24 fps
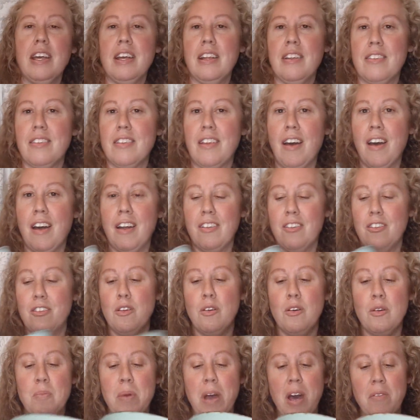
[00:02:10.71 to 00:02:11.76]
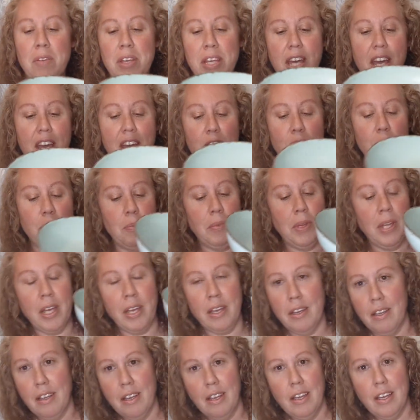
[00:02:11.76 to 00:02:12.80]
it's not. So it probably came from
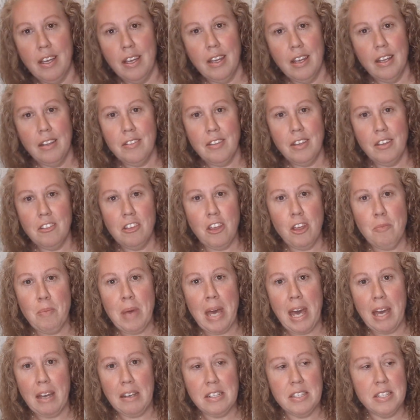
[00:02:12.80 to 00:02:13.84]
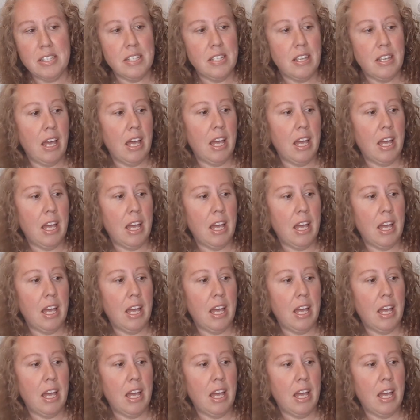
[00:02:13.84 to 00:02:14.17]
TJ Maxx,